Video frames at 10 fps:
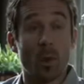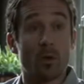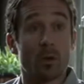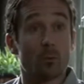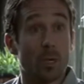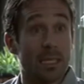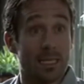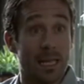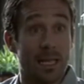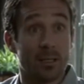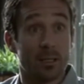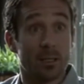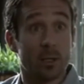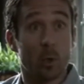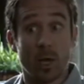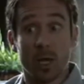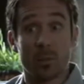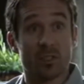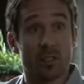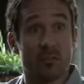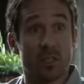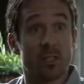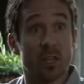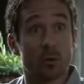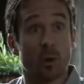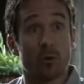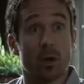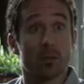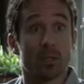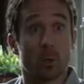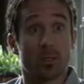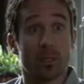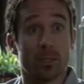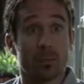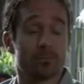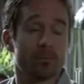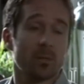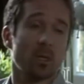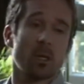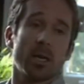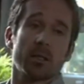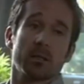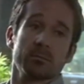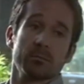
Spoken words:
maybe you're not really dead. You wake up in the 70s and drive around in a Cortina. Hey, Magda.